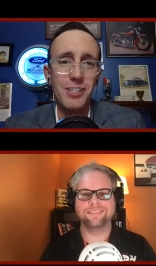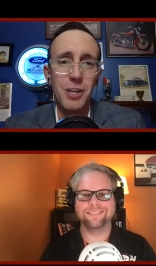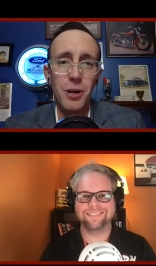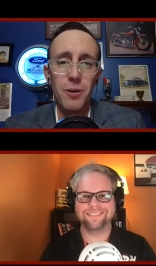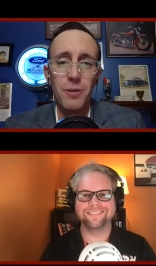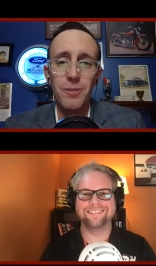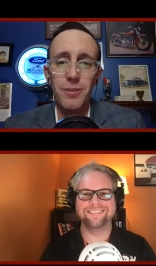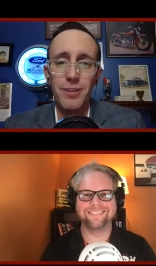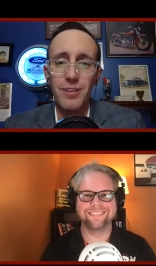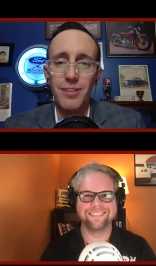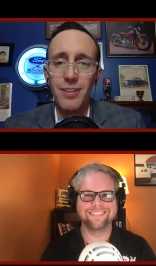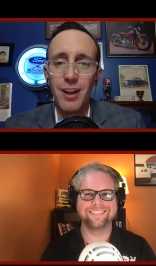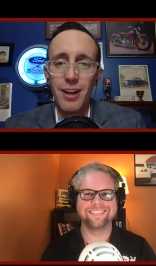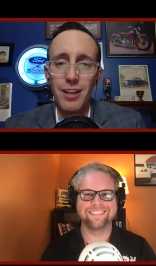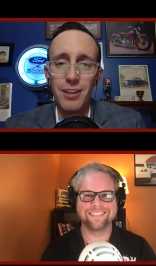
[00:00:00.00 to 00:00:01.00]
Speaker 1: So
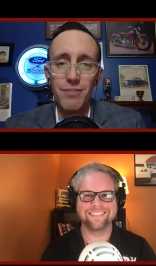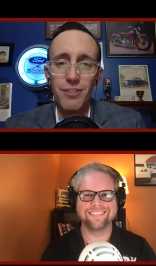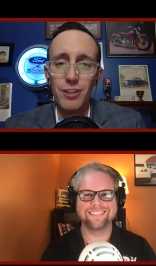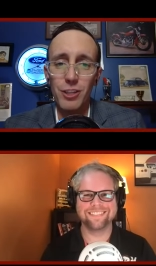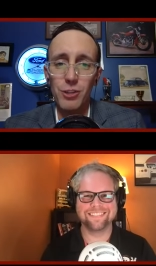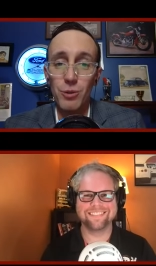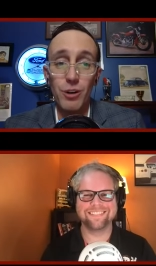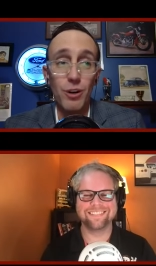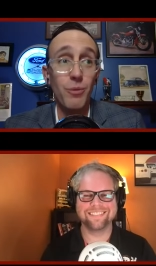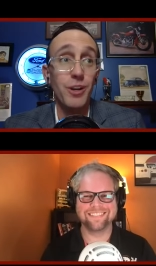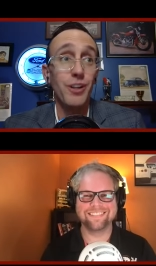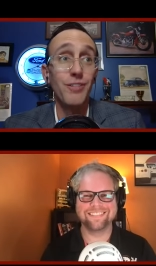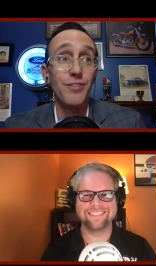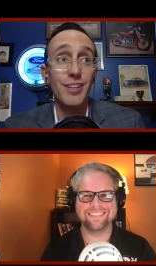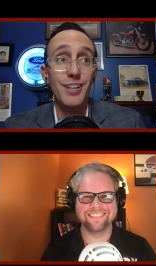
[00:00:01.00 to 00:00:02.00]
if this were a
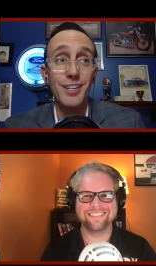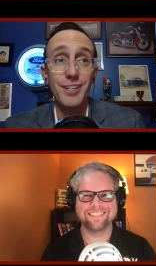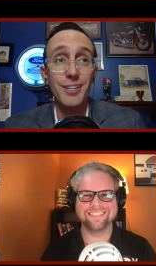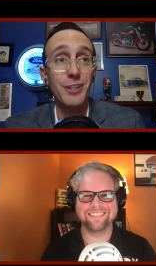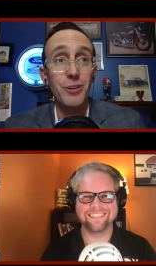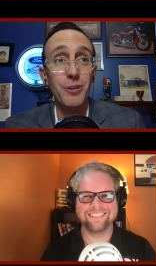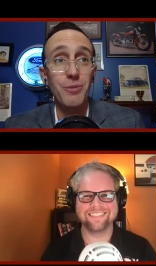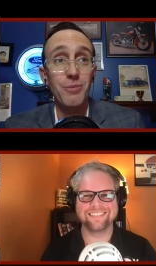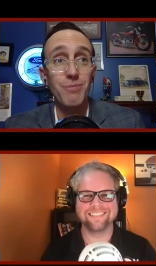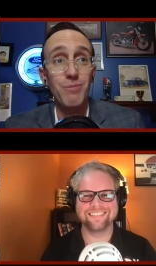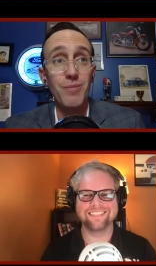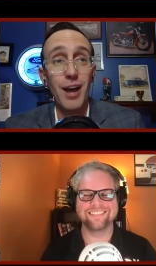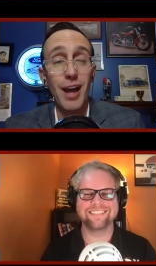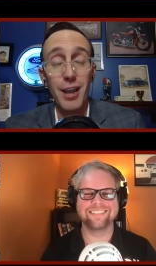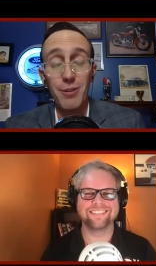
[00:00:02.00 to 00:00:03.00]
real vehicle, it would,
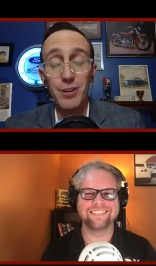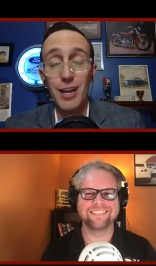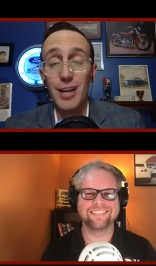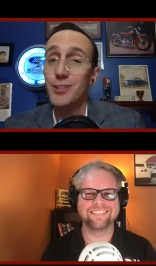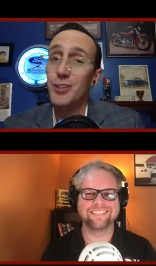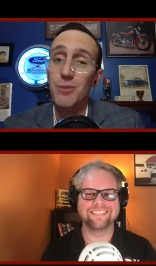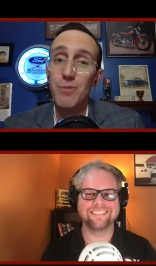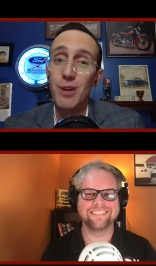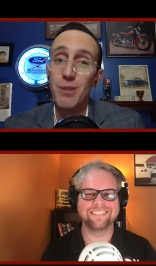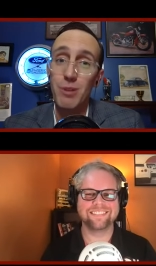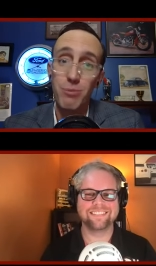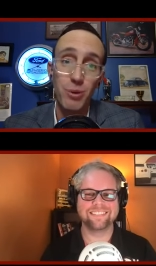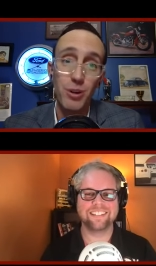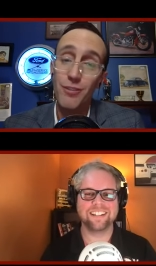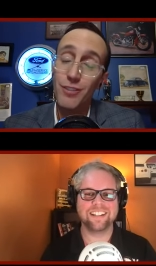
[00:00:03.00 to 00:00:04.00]
I would hazard a bet,
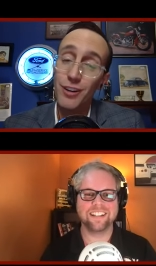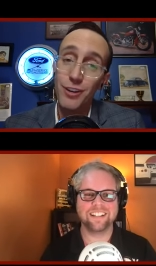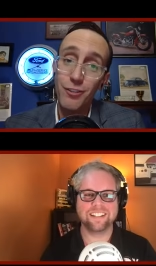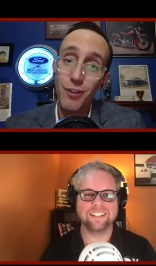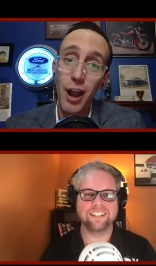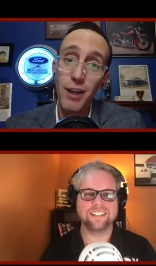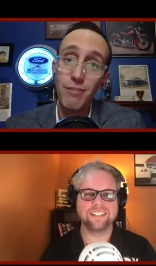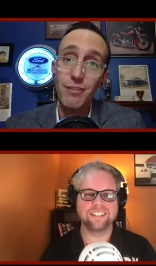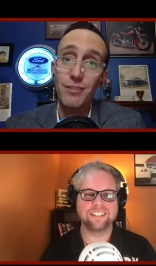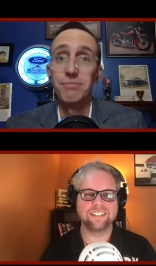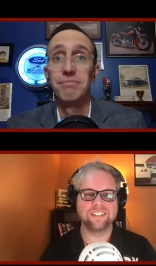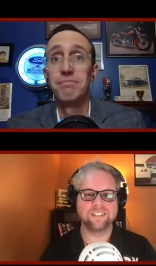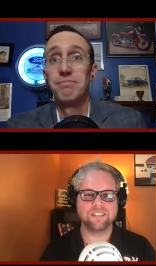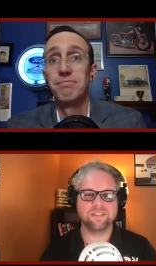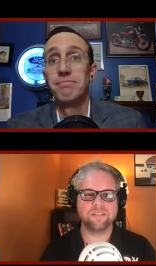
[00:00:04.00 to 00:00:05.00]
be pretty fun to drive.
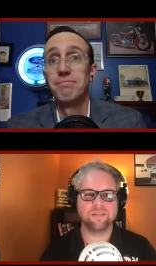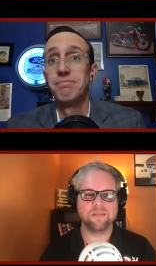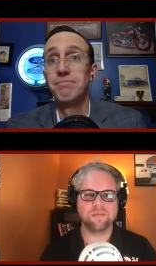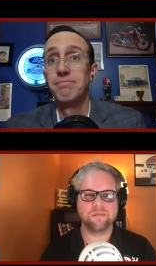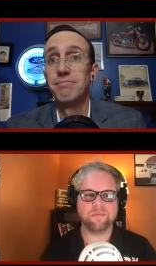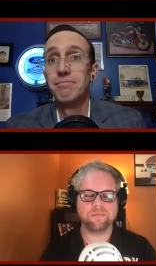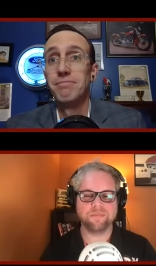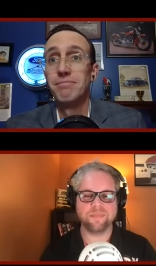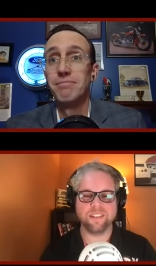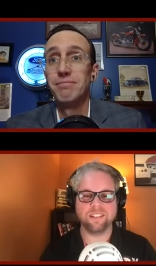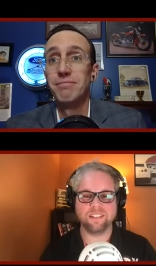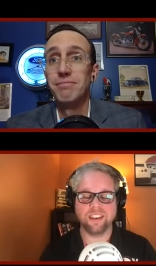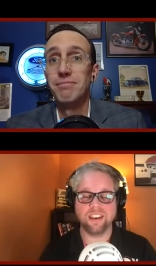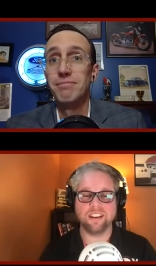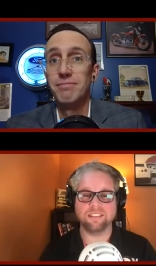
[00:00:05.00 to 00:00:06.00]

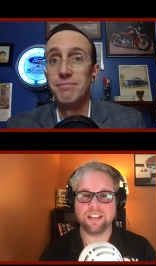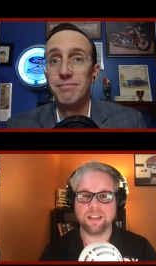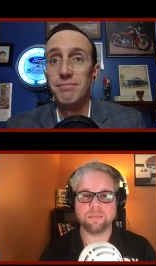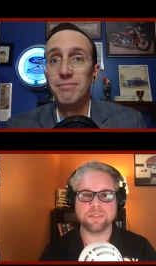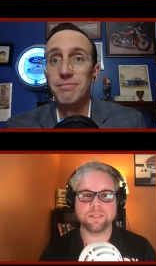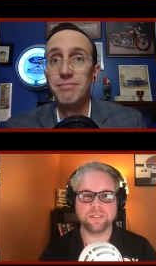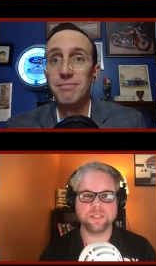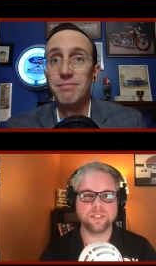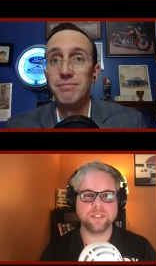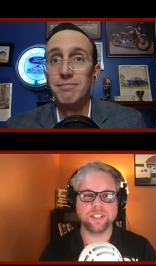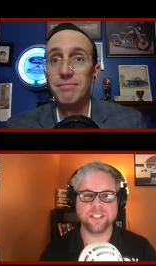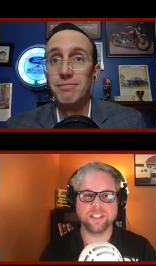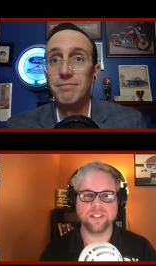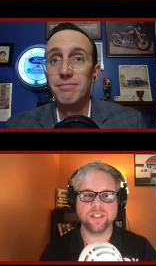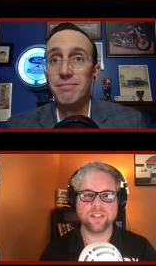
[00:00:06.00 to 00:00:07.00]
Speaker 2: Yeah,
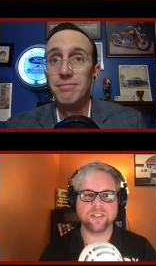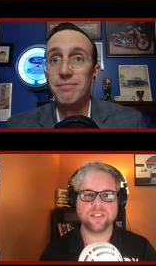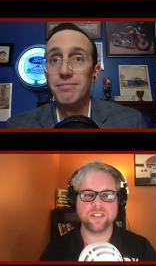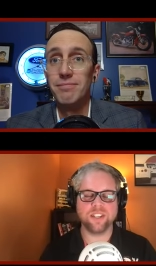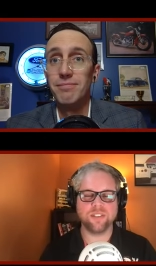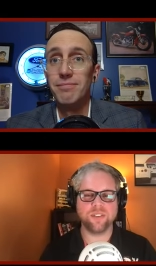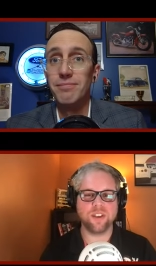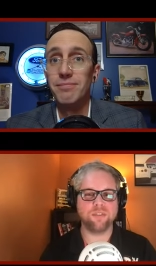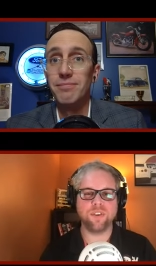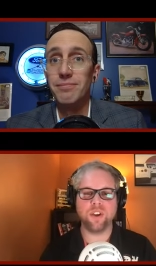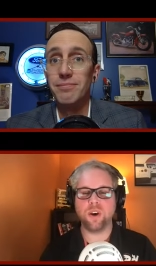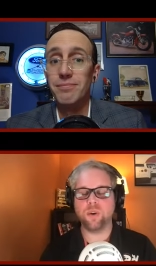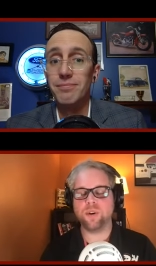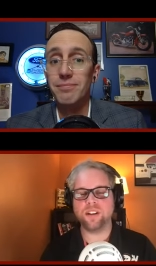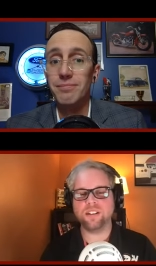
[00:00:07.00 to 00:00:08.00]
absolutely. There's if if
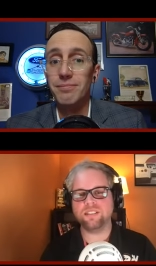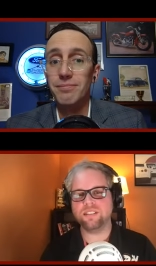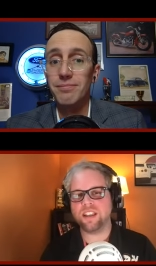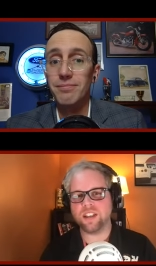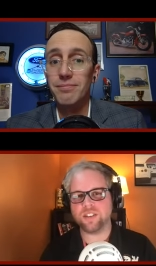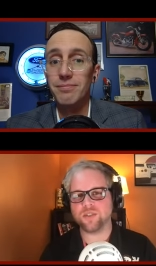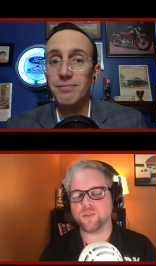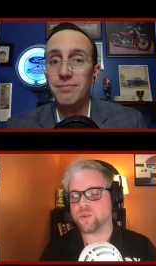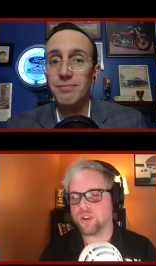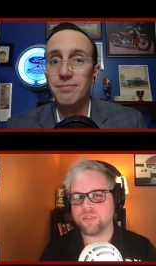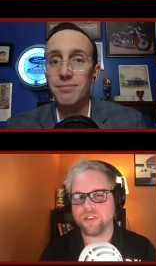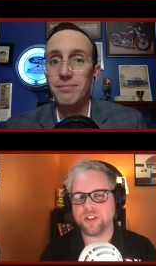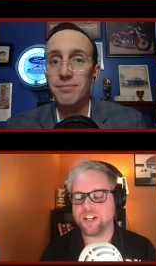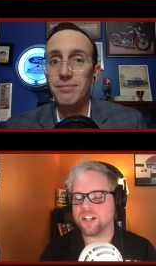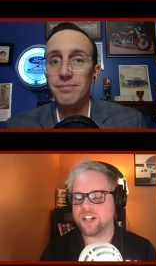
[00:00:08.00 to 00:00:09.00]
no one has
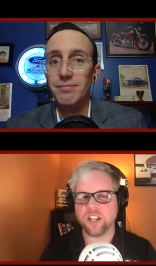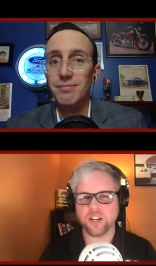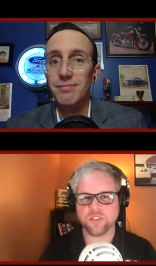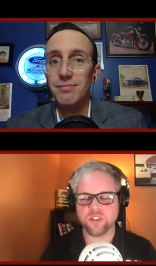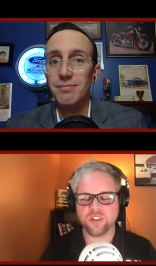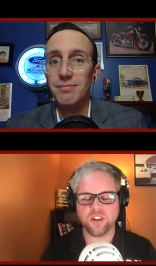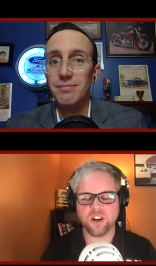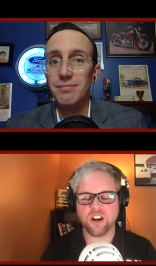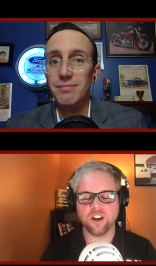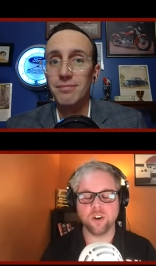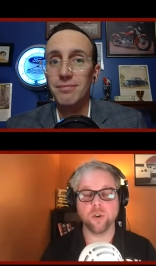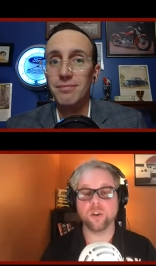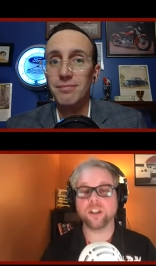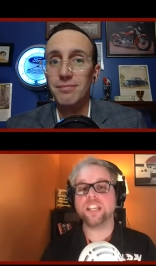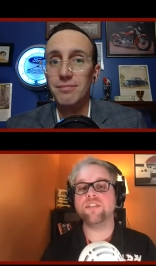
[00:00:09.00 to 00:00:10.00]
driven an electric car
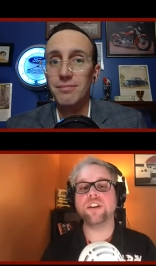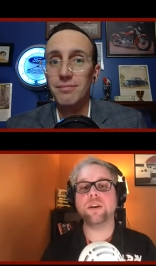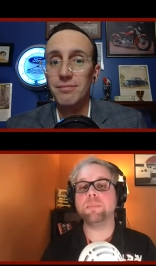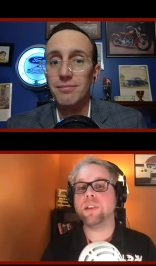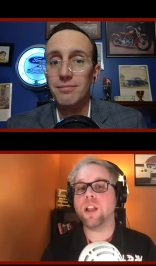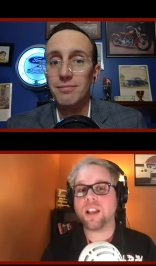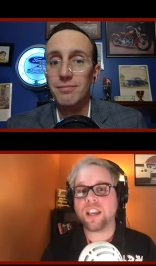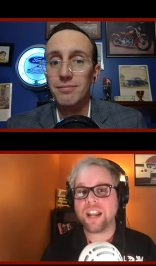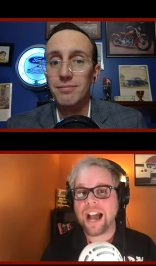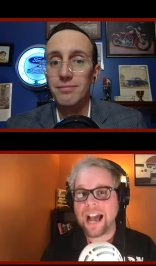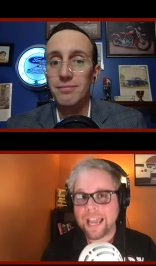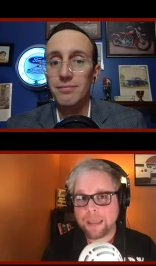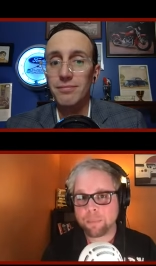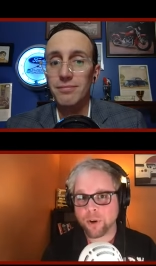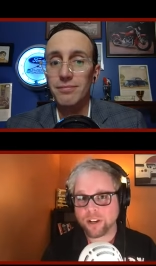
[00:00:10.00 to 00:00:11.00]
or even a plug-in
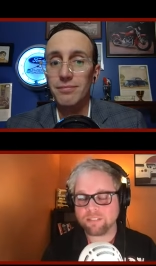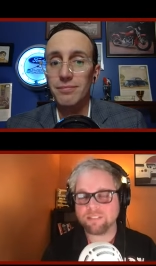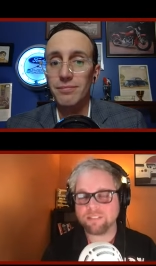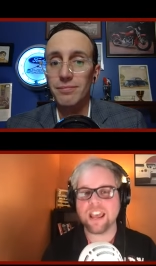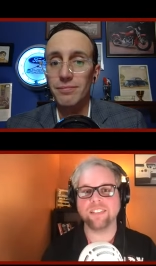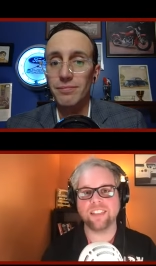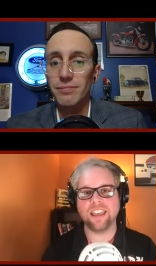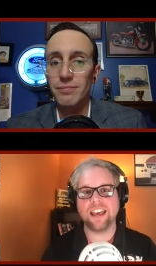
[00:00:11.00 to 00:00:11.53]
hybrid at